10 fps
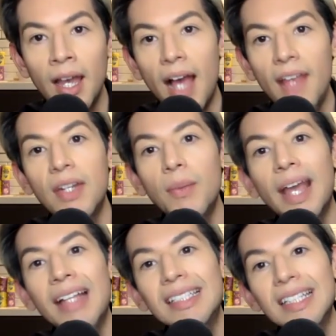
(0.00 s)
And then we
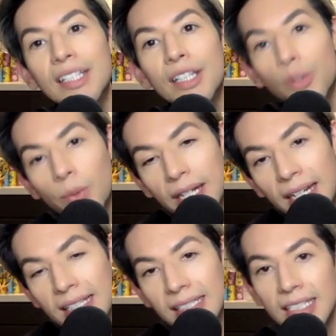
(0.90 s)
had season
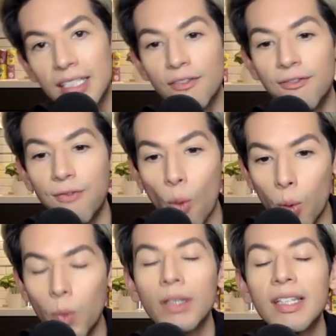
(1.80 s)
three and season four.
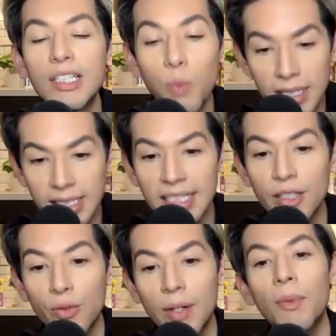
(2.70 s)
Well, this was
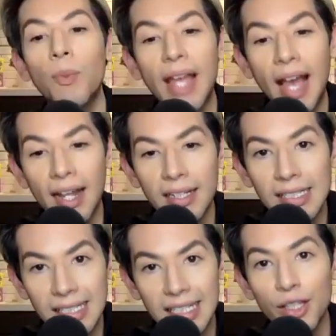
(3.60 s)
season three, but we had
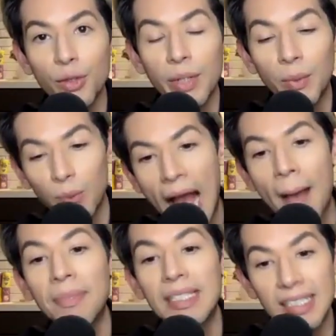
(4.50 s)
season three
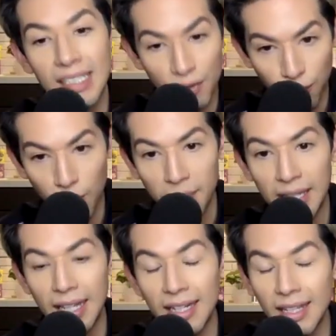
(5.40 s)
wrap and season four
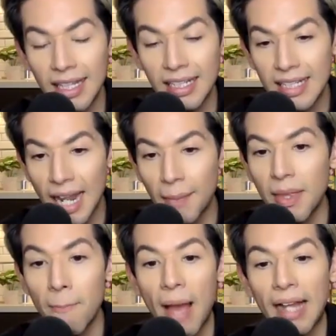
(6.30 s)
begin, and they taped
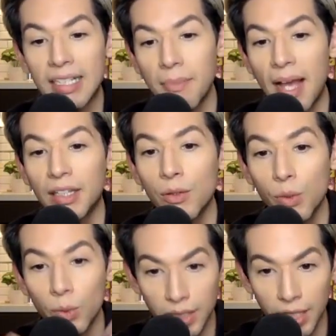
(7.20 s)
them back to back. There was
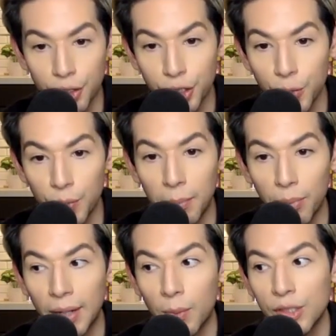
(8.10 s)
only like a two week
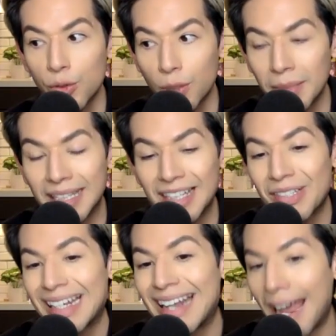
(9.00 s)
break, whereas normally there's
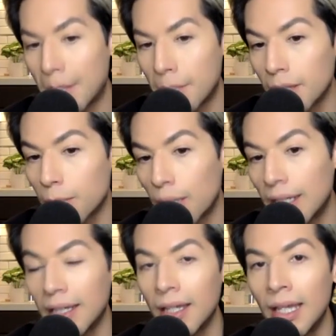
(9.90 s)
a nine month
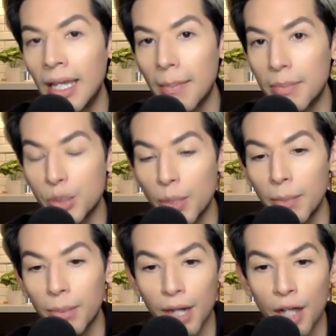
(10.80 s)
break in between
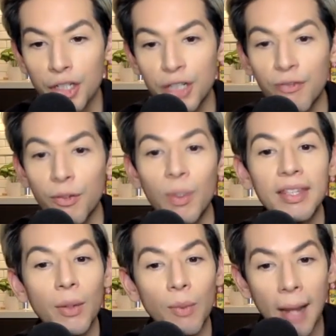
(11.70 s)
production from when
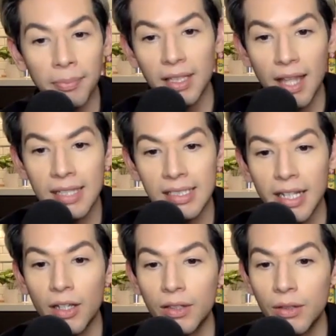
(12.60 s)
they wrap the last
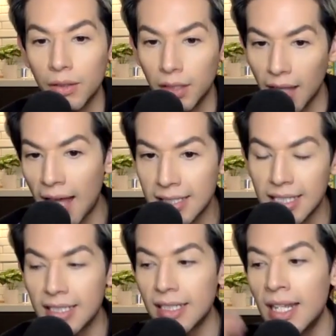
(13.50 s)
day on the last
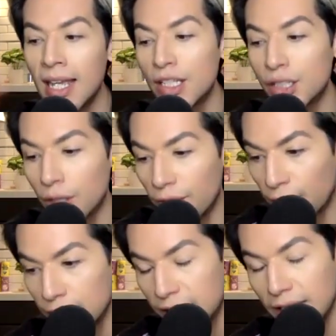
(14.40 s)
season to the
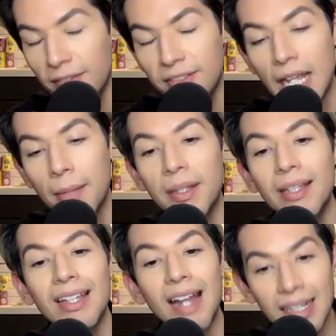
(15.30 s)
first day of taping
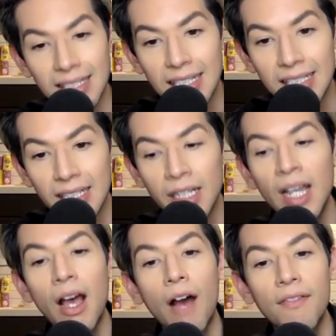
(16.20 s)
the next season.
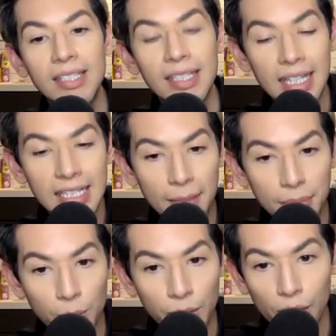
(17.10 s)
Obviously, they tape
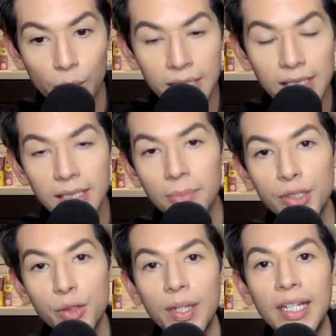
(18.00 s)
the reunions in
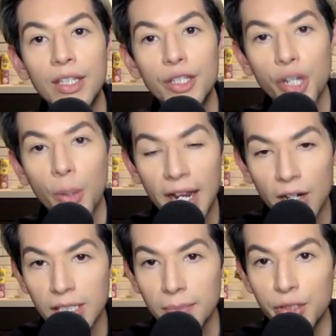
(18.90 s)
between, the show
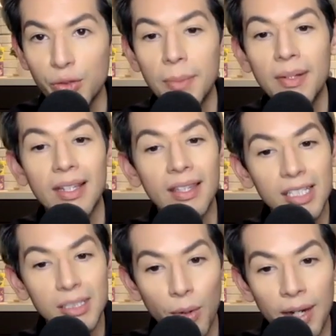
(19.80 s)
airs in between, but at
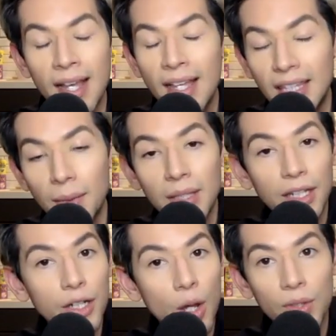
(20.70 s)
this point, they were like,
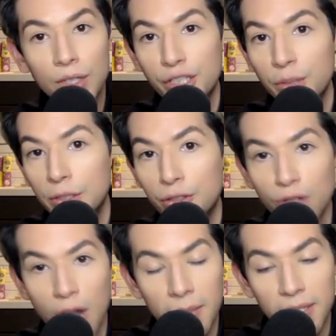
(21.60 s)
no, there's too much
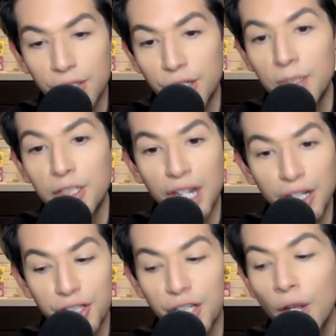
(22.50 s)
drama, there's too much
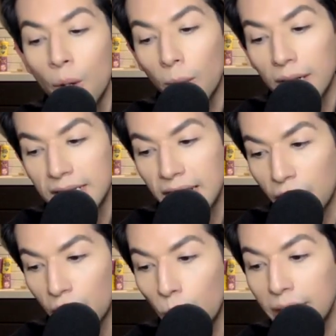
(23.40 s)
tension. We're going to take
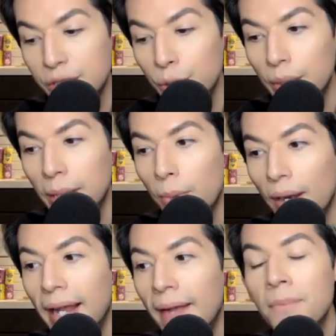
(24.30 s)
a quick two week
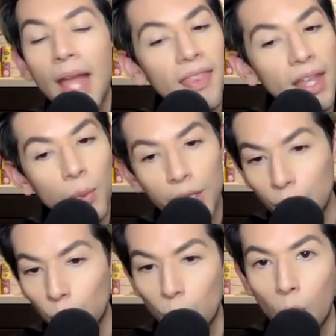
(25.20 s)
break, and then we're going to
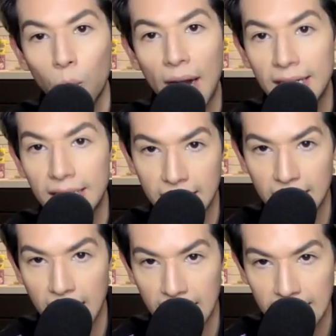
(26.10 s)
roll right into the
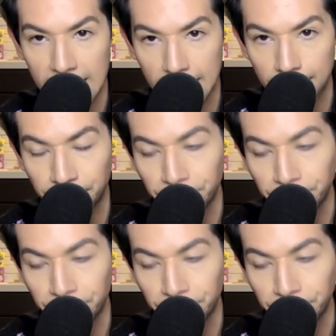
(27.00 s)
next season